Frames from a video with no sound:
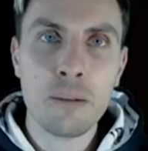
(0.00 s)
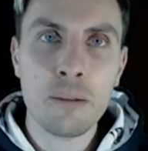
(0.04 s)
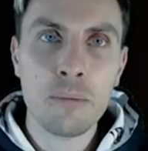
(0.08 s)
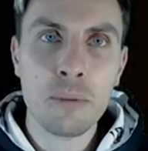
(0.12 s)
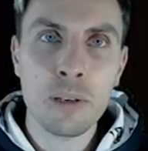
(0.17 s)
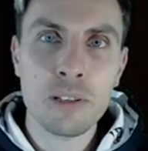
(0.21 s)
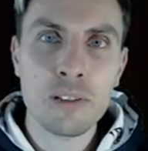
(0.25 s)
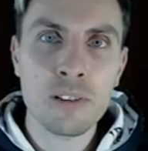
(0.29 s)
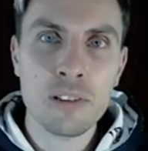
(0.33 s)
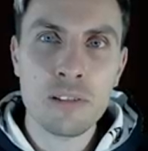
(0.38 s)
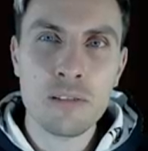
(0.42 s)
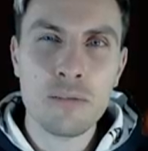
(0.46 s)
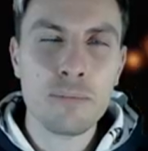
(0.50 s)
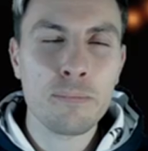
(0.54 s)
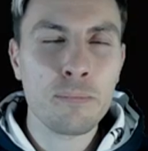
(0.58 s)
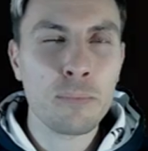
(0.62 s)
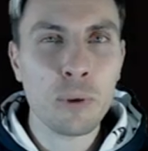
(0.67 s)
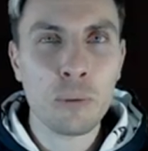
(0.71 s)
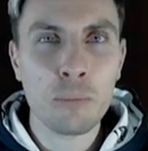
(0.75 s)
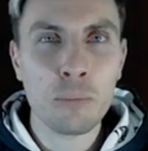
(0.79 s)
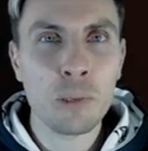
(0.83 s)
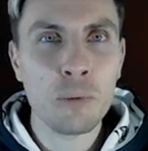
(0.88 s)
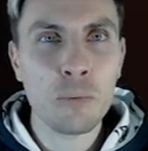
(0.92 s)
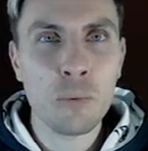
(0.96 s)
which is
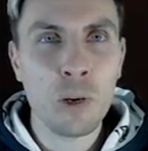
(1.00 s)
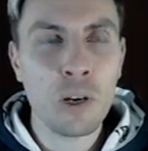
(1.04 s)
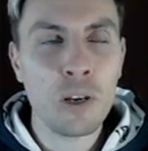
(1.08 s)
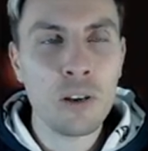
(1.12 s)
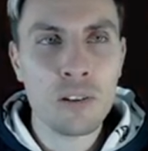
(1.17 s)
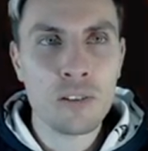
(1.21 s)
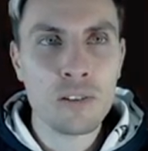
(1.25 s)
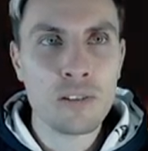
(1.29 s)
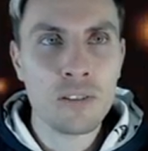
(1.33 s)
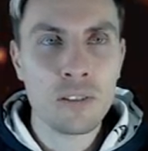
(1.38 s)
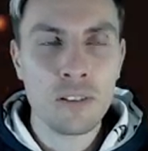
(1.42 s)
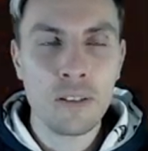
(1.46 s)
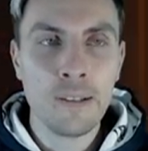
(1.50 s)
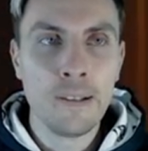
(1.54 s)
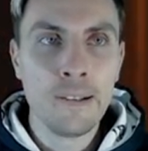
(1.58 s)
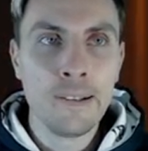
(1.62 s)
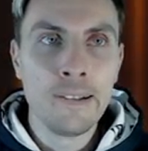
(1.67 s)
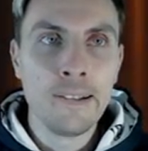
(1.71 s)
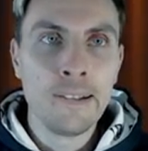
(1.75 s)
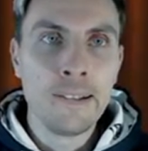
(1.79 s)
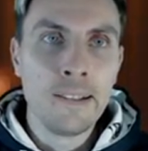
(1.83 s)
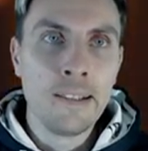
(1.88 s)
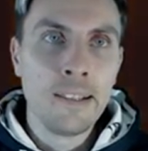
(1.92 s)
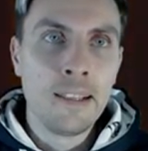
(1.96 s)
probably worse.
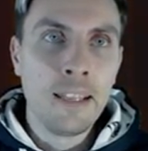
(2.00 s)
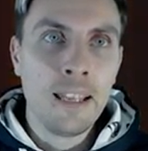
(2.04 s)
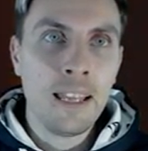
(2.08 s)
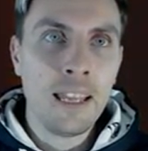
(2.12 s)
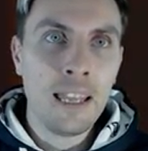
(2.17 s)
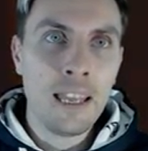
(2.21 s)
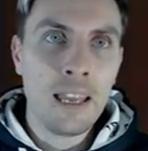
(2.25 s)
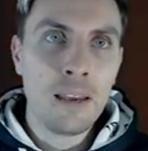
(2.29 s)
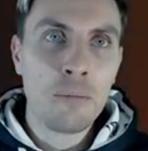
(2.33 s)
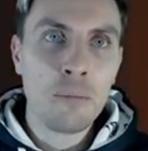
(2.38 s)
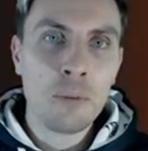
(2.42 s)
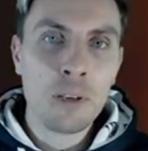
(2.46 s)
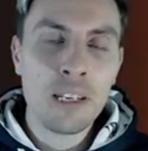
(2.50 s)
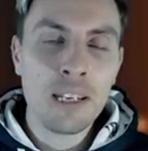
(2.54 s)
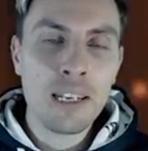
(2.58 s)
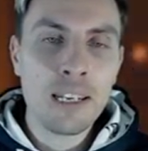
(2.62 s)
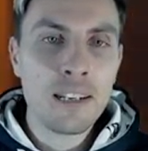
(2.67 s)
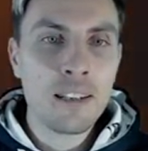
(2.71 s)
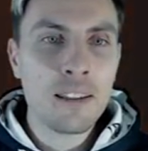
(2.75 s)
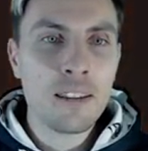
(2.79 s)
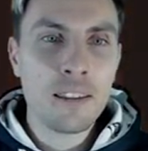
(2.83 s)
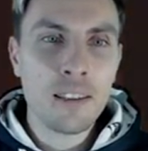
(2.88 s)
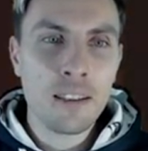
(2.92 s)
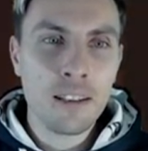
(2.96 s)
Uh, we
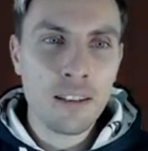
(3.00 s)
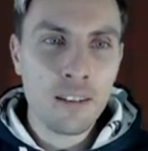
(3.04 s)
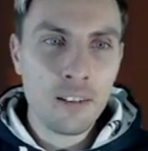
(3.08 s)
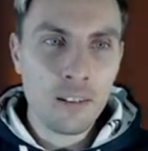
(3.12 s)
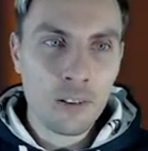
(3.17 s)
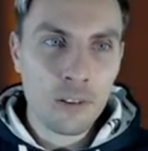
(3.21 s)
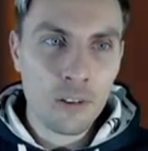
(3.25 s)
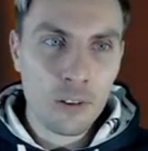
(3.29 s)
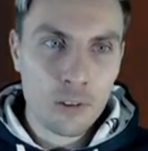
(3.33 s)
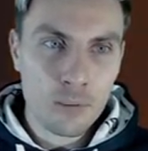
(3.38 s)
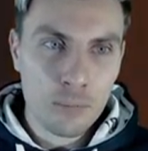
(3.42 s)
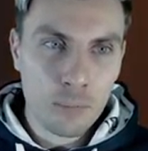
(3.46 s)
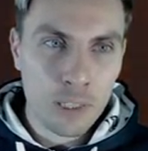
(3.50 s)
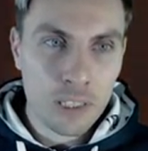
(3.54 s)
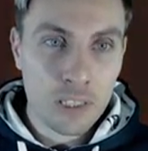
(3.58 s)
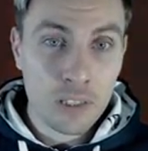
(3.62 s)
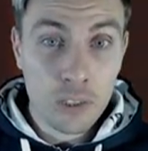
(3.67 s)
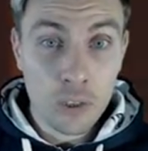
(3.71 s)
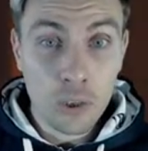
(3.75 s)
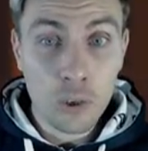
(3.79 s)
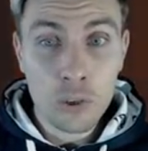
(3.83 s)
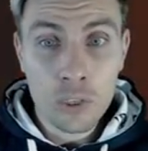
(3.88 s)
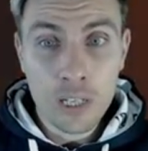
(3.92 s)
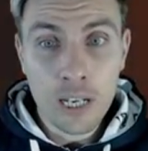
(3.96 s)
needed the Necrozma to
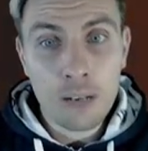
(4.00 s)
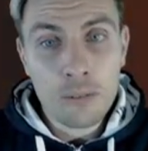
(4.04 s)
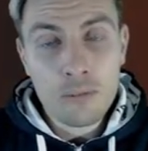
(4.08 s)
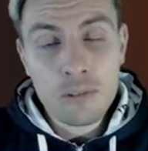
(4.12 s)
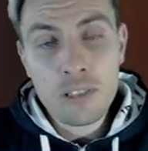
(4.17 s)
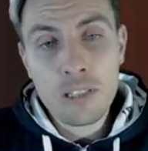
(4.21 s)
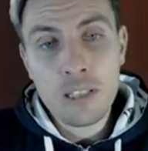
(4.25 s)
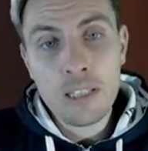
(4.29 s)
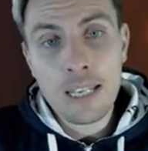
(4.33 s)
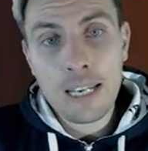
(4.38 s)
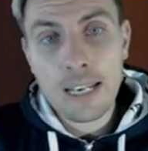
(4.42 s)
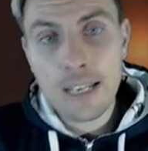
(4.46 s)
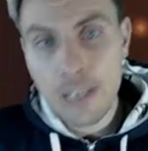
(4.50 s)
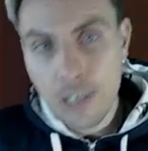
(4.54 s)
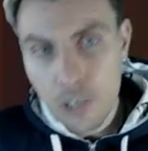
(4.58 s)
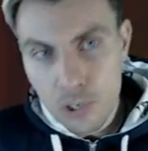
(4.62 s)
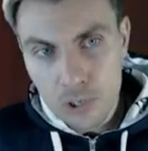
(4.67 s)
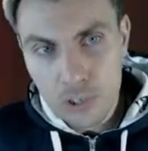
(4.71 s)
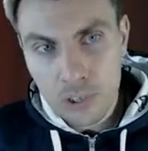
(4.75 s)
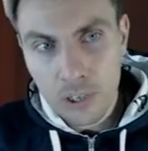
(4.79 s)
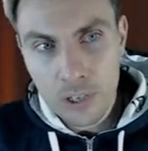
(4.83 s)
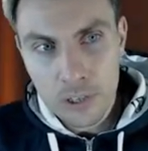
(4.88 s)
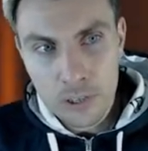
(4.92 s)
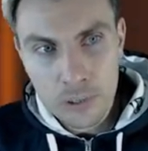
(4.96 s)
go down to the
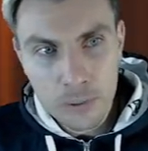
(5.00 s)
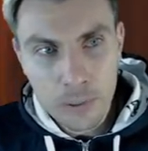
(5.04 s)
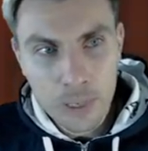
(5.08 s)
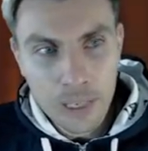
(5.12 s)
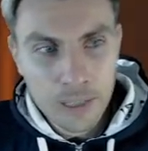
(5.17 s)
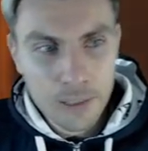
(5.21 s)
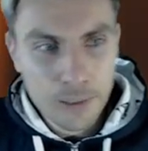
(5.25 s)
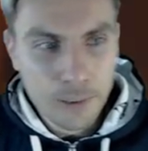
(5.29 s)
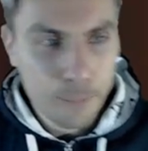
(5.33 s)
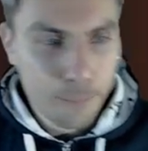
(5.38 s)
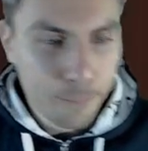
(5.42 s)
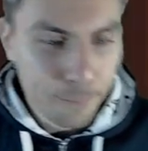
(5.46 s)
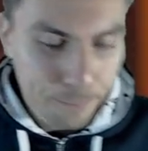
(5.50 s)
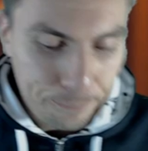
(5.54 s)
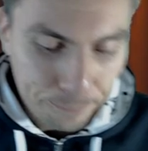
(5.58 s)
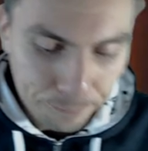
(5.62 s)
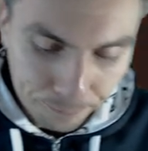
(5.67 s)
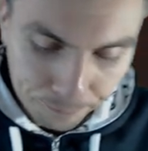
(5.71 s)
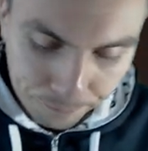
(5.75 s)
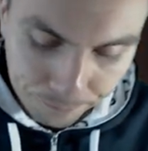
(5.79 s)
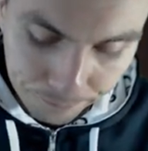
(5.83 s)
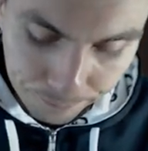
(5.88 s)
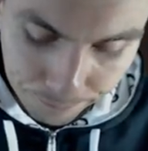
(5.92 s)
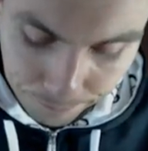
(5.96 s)
initial Earthquake.
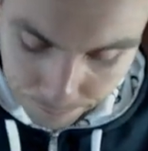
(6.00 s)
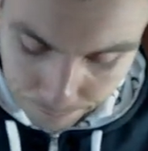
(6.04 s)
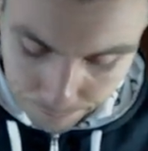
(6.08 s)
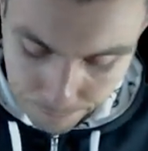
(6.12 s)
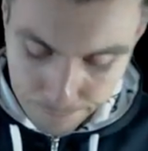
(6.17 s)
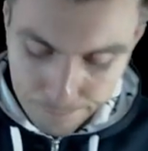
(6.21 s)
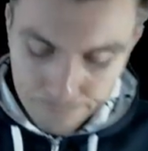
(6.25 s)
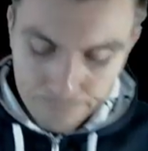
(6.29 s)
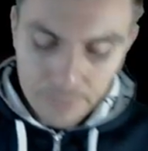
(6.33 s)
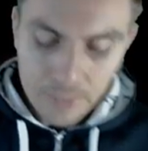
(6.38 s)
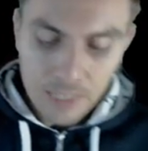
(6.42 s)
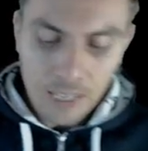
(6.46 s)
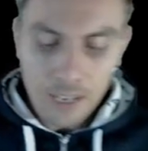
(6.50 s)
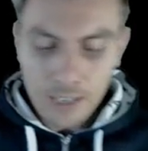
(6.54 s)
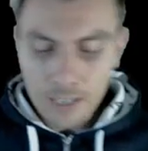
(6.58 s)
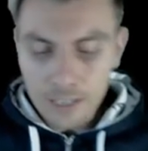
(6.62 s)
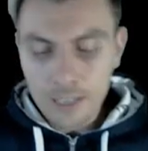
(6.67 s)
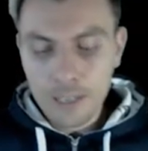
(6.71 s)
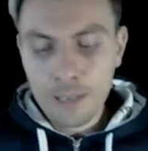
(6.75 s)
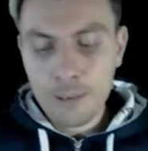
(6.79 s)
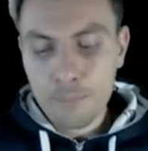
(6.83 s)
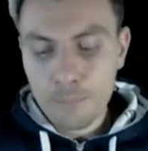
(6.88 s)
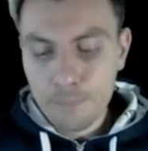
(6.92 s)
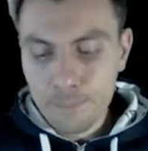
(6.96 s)

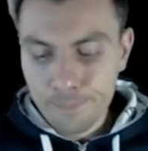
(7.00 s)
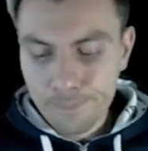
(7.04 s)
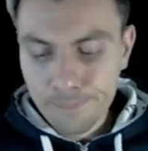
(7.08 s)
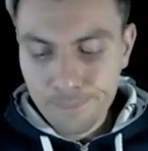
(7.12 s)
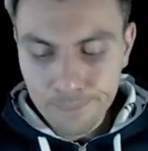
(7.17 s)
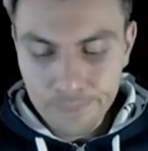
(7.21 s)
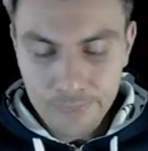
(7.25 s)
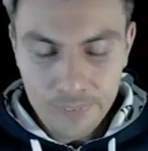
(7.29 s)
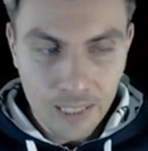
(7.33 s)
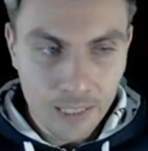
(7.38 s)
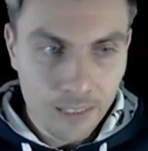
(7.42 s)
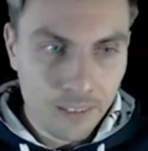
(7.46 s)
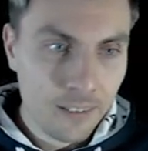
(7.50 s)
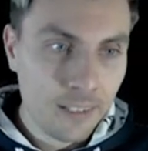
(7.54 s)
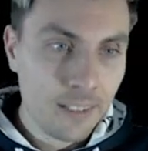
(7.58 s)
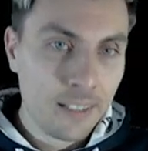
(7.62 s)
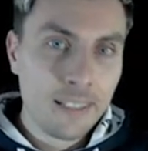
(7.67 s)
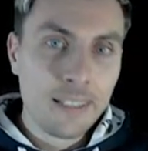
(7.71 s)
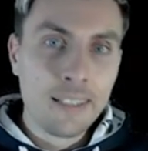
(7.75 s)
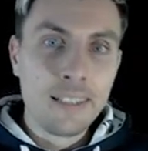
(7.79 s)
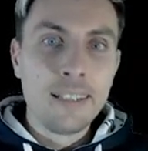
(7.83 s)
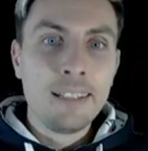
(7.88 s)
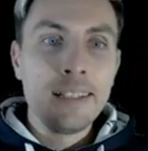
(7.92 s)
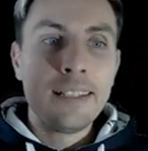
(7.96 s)
Um,
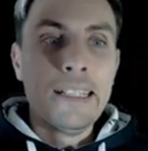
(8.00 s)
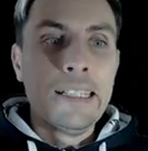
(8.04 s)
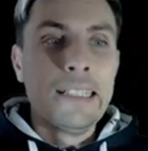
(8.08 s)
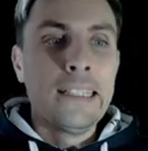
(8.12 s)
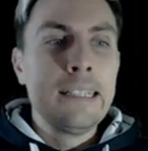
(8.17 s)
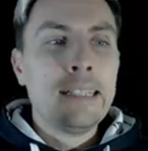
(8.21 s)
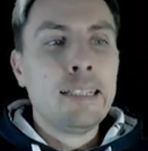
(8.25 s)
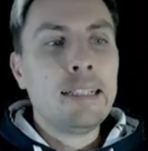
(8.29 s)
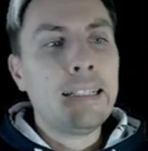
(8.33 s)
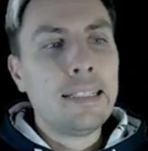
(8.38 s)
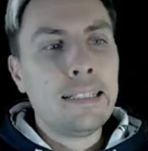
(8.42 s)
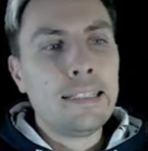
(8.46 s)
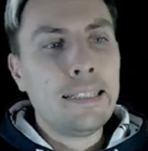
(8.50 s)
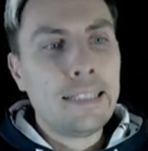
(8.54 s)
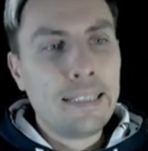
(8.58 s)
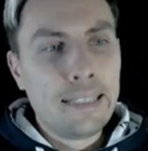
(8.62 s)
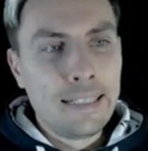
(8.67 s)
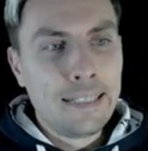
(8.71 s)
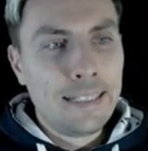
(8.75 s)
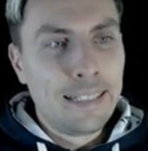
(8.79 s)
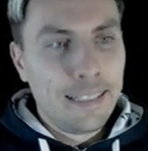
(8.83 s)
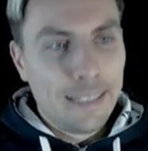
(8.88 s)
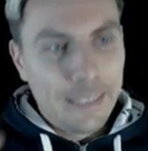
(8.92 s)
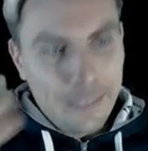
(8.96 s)
oh,
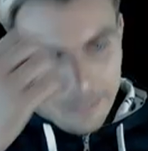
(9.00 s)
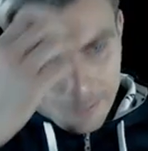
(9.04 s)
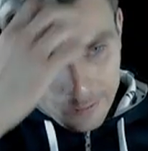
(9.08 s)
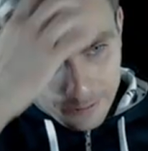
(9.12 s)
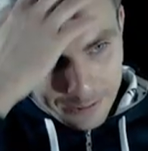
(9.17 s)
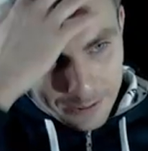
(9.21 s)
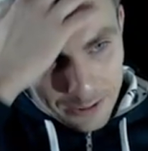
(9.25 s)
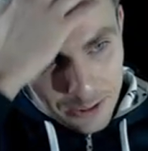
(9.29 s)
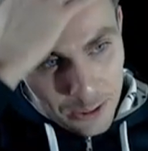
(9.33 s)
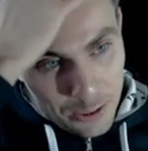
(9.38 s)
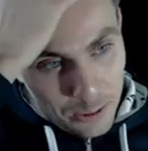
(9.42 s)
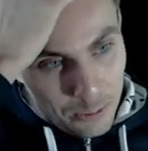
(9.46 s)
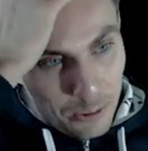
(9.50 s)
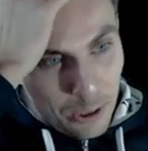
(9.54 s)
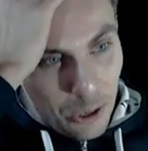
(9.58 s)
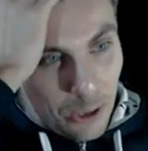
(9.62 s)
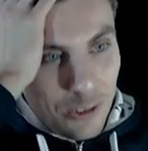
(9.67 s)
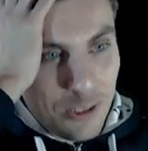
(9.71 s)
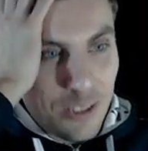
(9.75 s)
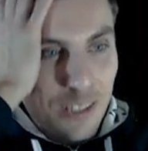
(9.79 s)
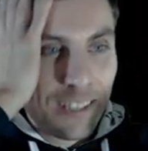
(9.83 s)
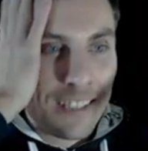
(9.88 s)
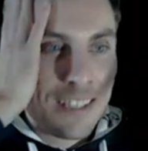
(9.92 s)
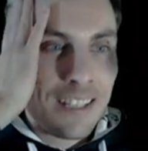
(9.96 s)
two
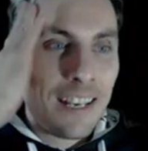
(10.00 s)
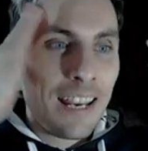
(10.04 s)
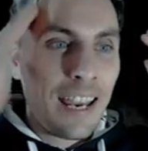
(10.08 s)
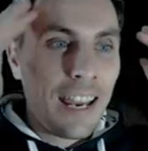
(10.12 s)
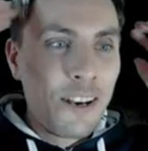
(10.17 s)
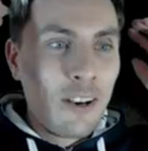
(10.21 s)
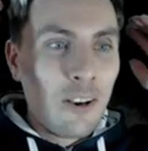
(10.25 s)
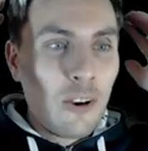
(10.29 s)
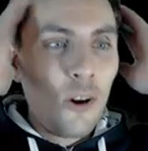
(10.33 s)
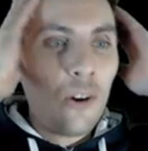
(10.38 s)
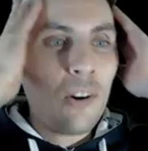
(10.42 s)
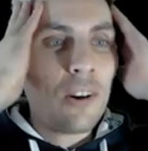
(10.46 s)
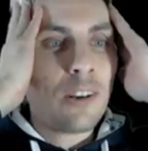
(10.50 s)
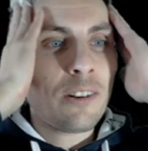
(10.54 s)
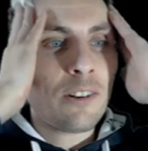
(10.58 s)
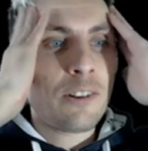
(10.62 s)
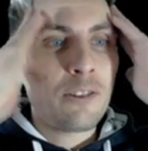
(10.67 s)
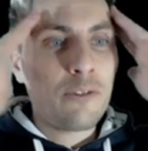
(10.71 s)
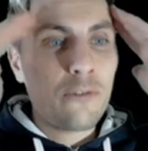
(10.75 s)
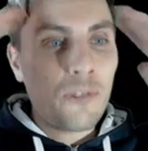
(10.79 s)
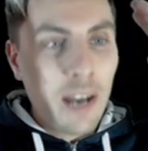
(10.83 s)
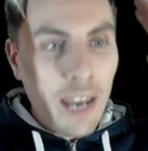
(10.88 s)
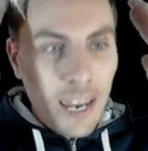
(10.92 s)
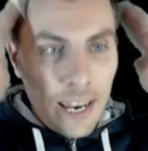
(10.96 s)
losses today, not
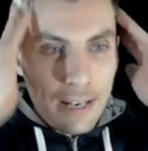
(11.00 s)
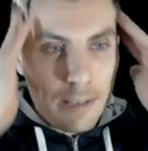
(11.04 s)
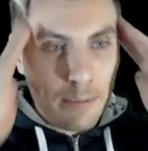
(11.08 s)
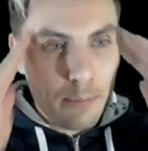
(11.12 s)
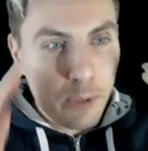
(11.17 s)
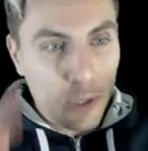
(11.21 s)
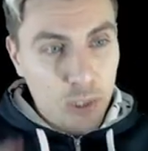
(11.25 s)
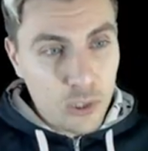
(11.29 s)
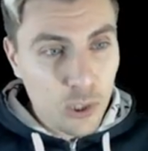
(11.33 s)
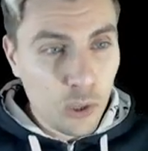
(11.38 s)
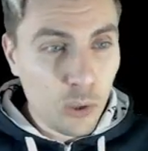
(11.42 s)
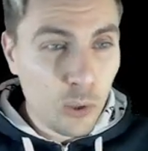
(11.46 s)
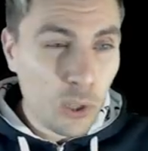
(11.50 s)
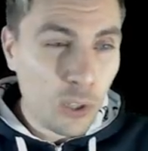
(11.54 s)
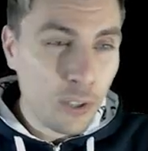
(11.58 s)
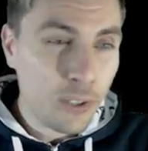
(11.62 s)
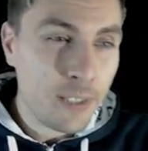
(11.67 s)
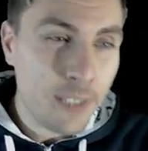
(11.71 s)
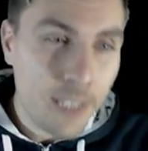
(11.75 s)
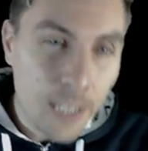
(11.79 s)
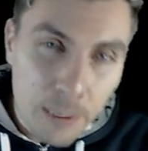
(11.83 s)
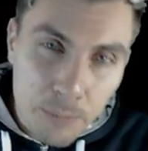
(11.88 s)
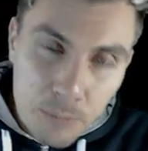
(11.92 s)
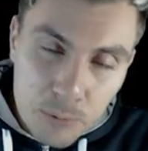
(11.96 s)
great, but two good
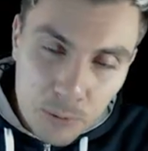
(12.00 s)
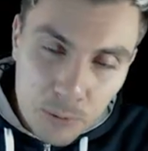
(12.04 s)
teams